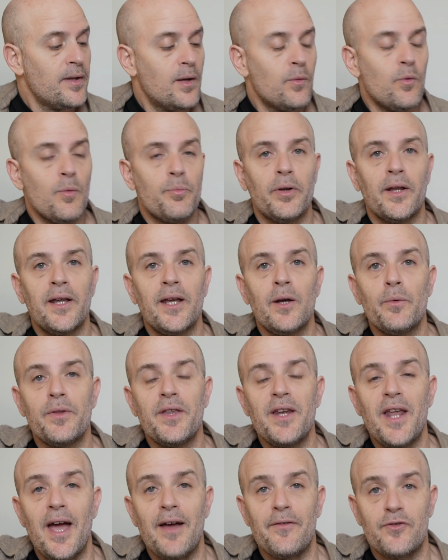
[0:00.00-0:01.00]
And we're playing it with
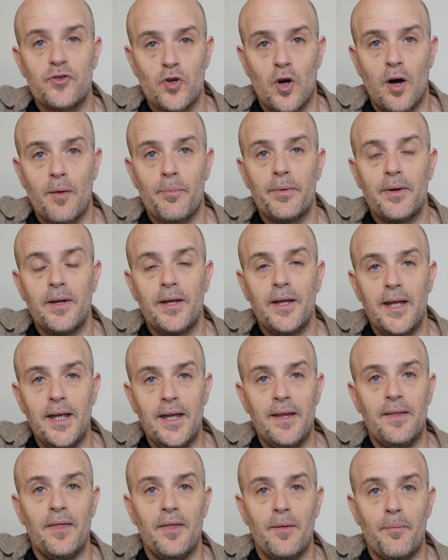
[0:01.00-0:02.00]
an F sharp
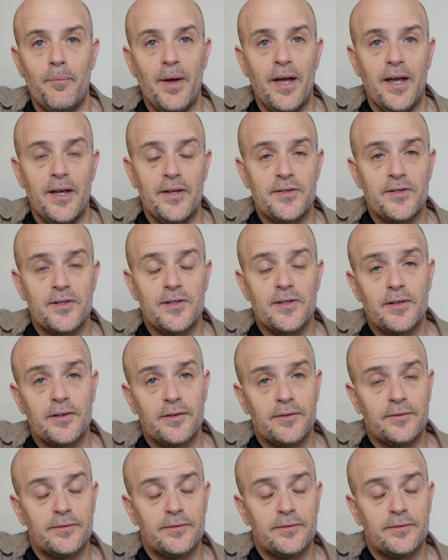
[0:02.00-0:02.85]
in the bass.